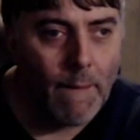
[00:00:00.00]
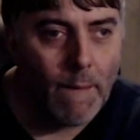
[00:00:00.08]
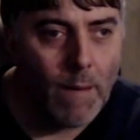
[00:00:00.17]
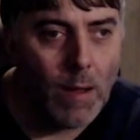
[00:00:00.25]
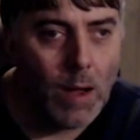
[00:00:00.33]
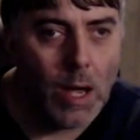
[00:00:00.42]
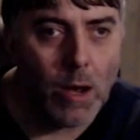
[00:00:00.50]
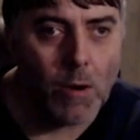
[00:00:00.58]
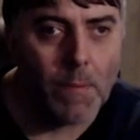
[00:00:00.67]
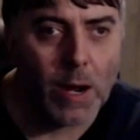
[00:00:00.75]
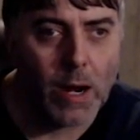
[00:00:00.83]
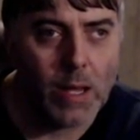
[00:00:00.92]
Hi
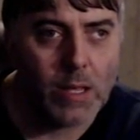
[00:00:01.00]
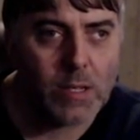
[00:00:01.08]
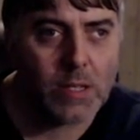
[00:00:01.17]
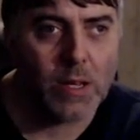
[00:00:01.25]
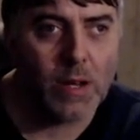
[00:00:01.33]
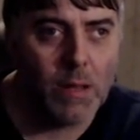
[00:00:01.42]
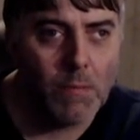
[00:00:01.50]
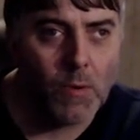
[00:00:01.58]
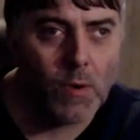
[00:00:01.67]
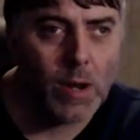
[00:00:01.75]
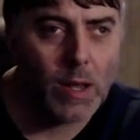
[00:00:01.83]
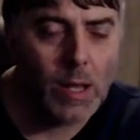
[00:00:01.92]
everybody, it's Sunday
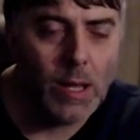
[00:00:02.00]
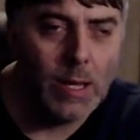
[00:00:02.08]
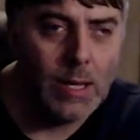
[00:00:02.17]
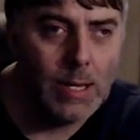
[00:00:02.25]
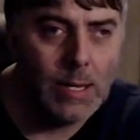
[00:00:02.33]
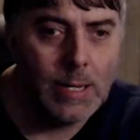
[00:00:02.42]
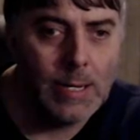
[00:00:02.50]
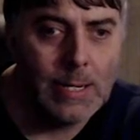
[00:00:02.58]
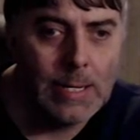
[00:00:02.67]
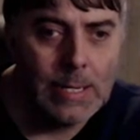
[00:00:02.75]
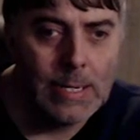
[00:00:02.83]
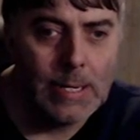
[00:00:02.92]
morning,
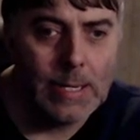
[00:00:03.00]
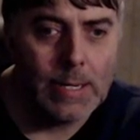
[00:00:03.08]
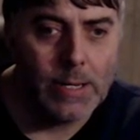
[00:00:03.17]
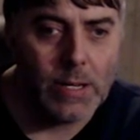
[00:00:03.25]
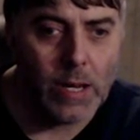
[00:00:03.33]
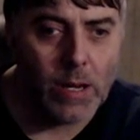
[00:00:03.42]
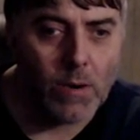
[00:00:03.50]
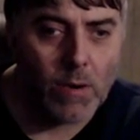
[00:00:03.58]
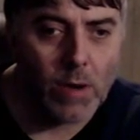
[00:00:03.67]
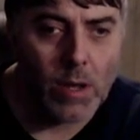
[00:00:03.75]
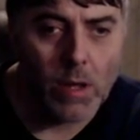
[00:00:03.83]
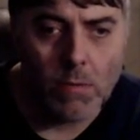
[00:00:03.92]

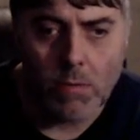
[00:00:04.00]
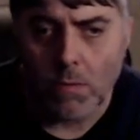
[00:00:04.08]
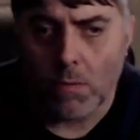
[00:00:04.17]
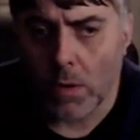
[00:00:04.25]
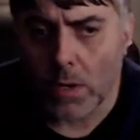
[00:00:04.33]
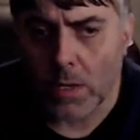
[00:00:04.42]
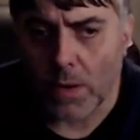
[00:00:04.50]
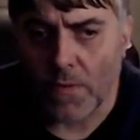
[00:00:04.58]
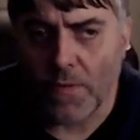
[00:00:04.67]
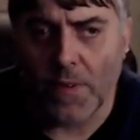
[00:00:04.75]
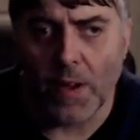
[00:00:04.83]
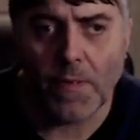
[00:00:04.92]
January,
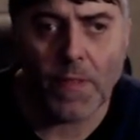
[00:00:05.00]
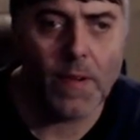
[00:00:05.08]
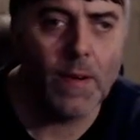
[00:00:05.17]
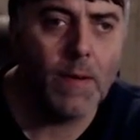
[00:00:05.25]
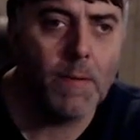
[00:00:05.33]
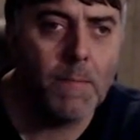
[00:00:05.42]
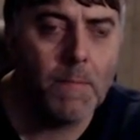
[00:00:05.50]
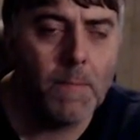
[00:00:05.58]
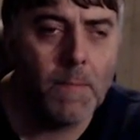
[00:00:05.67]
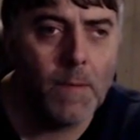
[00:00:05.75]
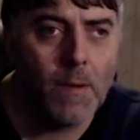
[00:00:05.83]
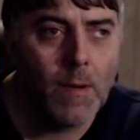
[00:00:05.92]
5th
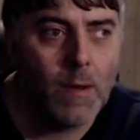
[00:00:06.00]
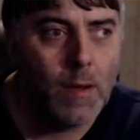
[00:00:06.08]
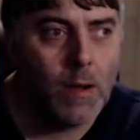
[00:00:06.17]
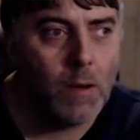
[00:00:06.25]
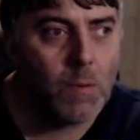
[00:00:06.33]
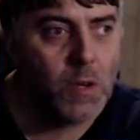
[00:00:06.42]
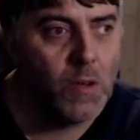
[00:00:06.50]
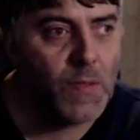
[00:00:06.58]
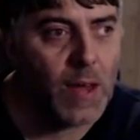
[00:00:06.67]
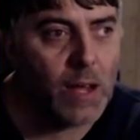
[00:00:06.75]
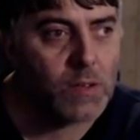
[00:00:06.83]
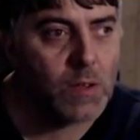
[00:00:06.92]
of
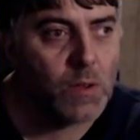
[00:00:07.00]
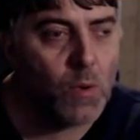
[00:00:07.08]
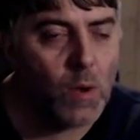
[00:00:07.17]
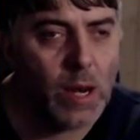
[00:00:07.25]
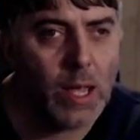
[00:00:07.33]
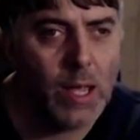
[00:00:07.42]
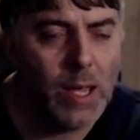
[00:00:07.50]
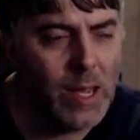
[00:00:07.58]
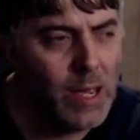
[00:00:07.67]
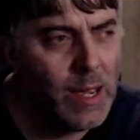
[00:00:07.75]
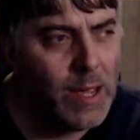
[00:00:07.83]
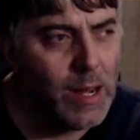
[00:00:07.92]
2020.
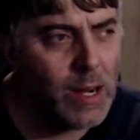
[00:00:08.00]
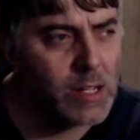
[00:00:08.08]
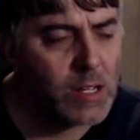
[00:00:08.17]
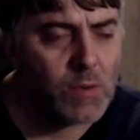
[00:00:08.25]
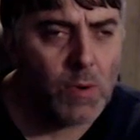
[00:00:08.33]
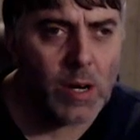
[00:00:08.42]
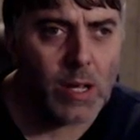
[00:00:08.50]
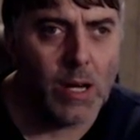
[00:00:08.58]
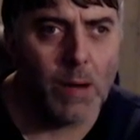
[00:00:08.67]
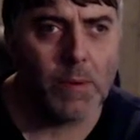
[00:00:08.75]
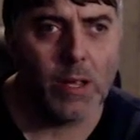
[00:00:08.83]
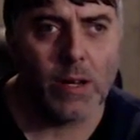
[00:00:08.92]
I just want to
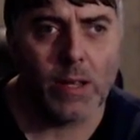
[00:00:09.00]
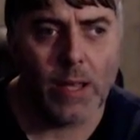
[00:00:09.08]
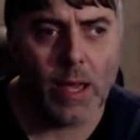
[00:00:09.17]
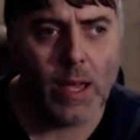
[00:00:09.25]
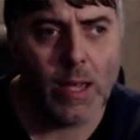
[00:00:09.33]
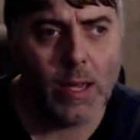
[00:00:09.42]
come to you today.